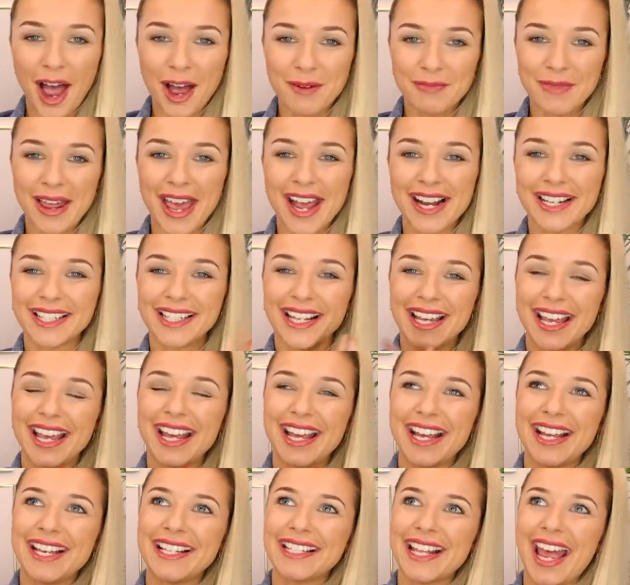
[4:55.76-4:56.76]
Up next
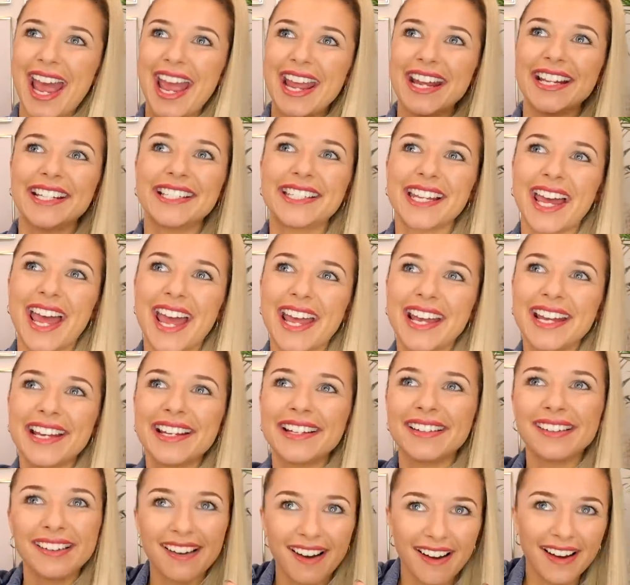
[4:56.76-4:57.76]
is a date
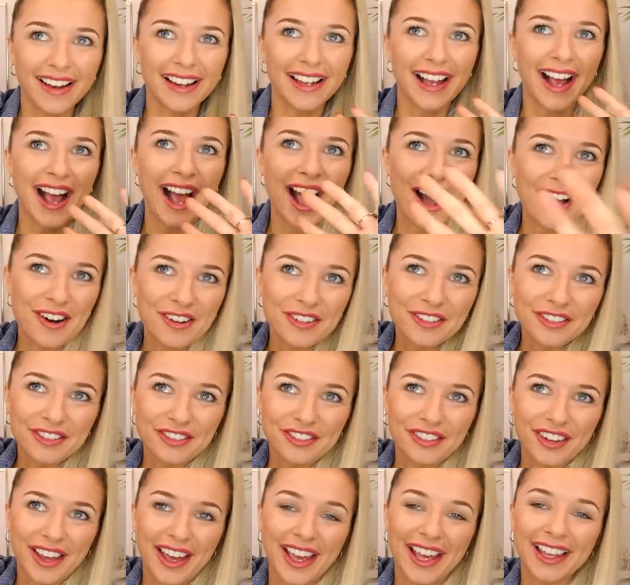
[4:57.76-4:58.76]
night
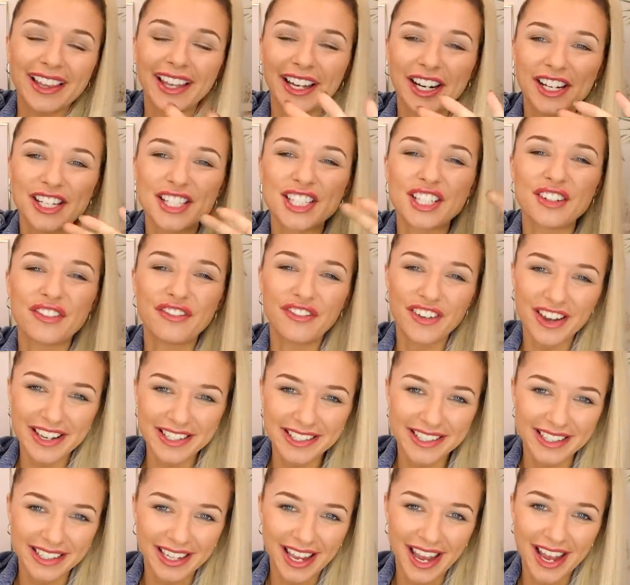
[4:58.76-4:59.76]
outfit, like a
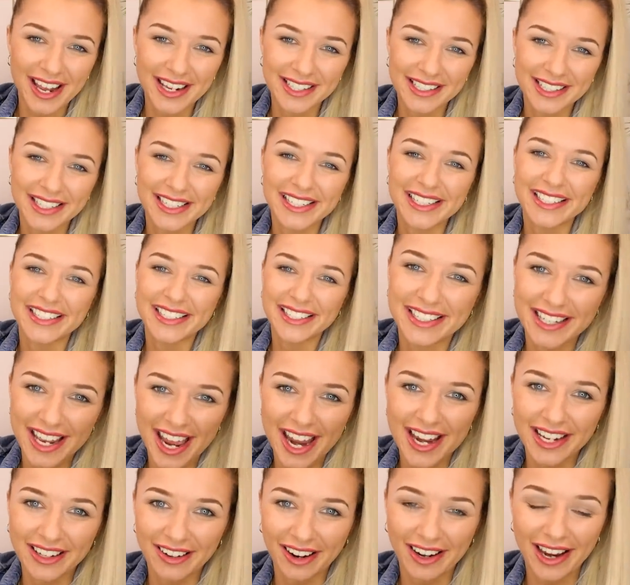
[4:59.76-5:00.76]
sophisticated
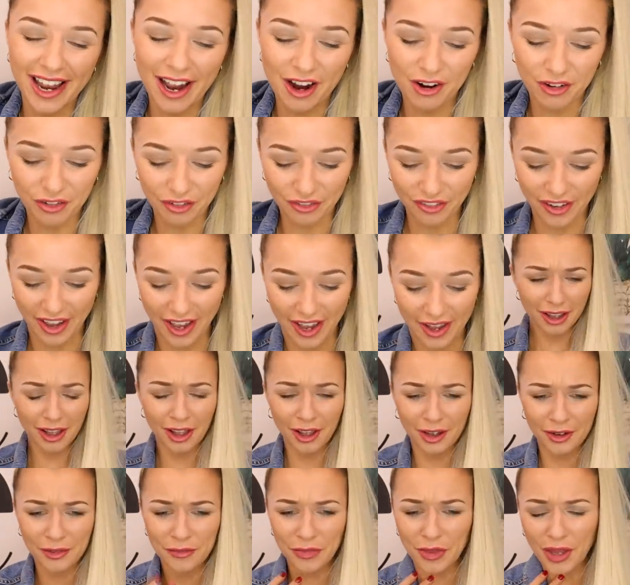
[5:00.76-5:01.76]
date night outfit.
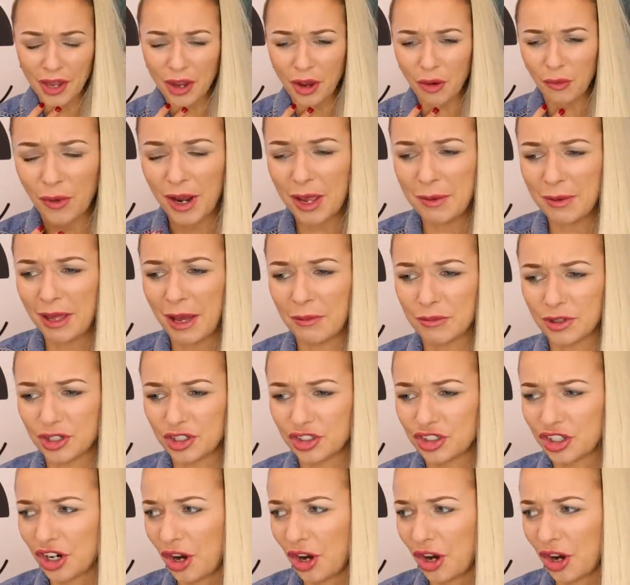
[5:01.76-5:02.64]
Wait a minute, I'm just